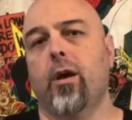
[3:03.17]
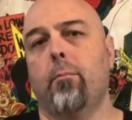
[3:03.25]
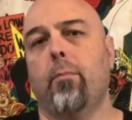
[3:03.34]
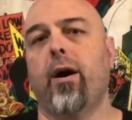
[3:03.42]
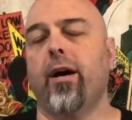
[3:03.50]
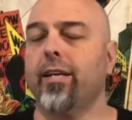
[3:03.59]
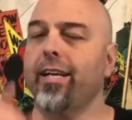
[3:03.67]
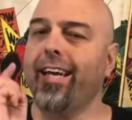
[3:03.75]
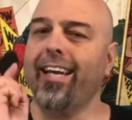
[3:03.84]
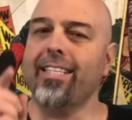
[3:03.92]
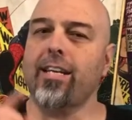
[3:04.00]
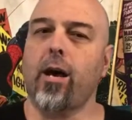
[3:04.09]
But
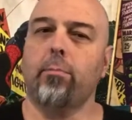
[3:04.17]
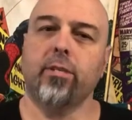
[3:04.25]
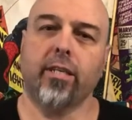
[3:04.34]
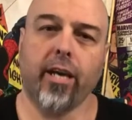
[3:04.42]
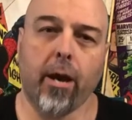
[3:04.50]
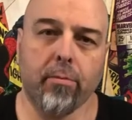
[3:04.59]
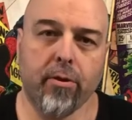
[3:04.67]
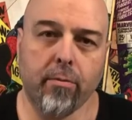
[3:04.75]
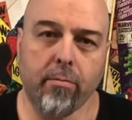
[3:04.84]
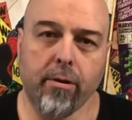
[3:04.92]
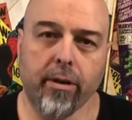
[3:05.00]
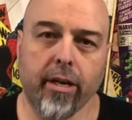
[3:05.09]
it's up to Captain
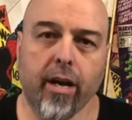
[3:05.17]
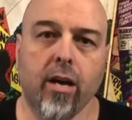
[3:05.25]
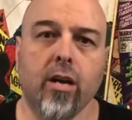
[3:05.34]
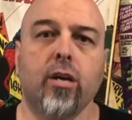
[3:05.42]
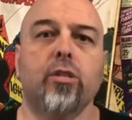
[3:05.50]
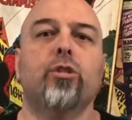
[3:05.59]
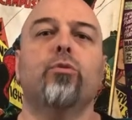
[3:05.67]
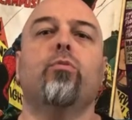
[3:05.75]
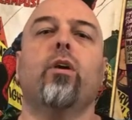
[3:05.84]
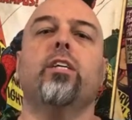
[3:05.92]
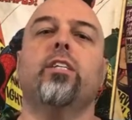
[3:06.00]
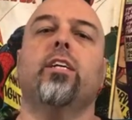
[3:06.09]
America to
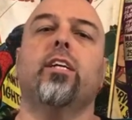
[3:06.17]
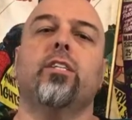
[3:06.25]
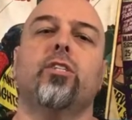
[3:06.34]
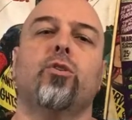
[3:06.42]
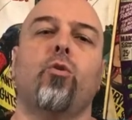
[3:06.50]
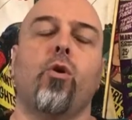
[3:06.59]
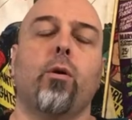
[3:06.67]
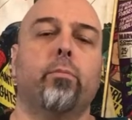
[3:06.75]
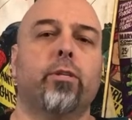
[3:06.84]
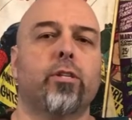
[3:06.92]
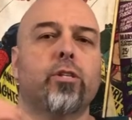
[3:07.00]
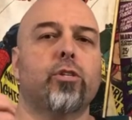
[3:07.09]
race against time
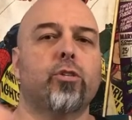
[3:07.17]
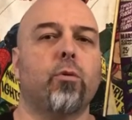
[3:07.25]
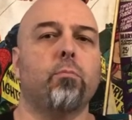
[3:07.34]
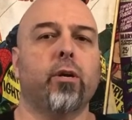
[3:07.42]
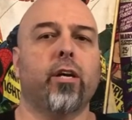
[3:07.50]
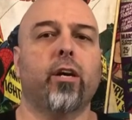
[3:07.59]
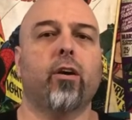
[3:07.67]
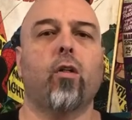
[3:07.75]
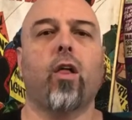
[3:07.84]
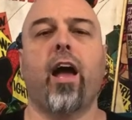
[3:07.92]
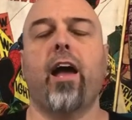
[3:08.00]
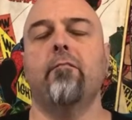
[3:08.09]
to stop Miguel
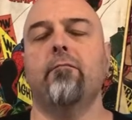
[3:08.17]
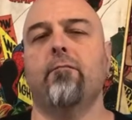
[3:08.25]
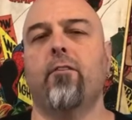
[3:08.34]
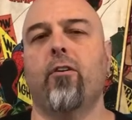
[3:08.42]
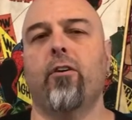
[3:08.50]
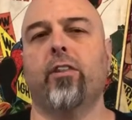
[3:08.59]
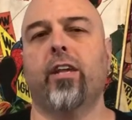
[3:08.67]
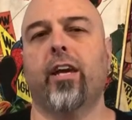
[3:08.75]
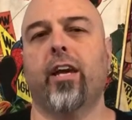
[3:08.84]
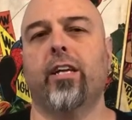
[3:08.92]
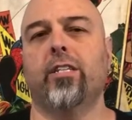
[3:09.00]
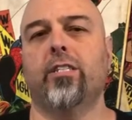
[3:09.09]
and find the
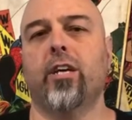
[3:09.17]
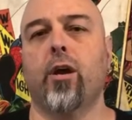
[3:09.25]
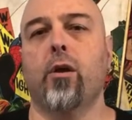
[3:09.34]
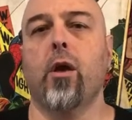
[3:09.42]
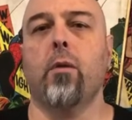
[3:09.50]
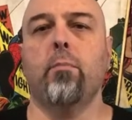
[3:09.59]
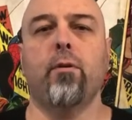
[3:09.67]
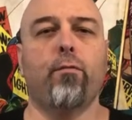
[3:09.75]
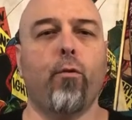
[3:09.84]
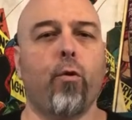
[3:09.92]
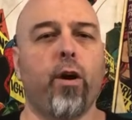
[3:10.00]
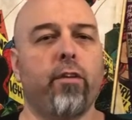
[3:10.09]
antidote
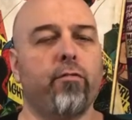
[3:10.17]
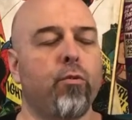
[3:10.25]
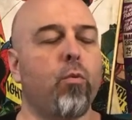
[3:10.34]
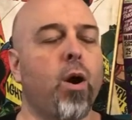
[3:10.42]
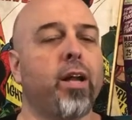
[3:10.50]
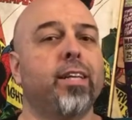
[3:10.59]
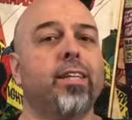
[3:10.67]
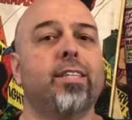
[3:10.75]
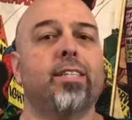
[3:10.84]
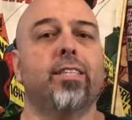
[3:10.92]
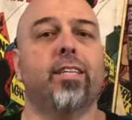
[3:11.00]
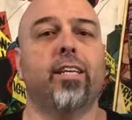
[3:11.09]
before everyone in the
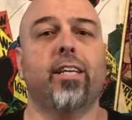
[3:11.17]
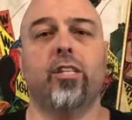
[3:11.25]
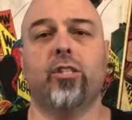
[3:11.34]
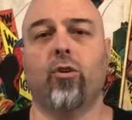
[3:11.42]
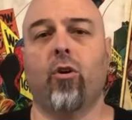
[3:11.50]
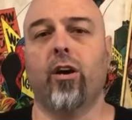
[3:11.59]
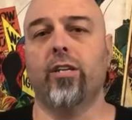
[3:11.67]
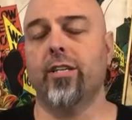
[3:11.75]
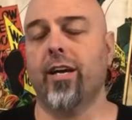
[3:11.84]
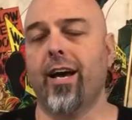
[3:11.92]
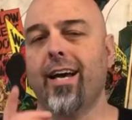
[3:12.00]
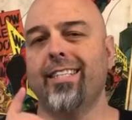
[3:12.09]
city dies
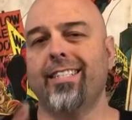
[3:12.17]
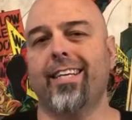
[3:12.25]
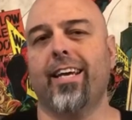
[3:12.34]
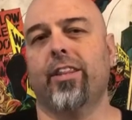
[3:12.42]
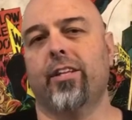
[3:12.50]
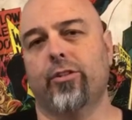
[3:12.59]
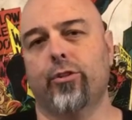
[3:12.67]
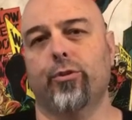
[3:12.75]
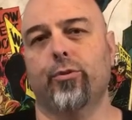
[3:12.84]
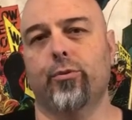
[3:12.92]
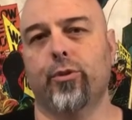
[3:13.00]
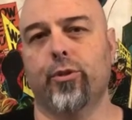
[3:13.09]
a death
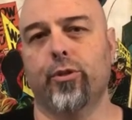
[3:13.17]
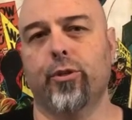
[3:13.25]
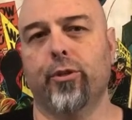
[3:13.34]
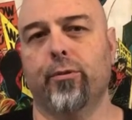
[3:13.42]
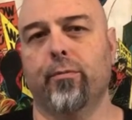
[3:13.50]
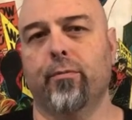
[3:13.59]
too soon.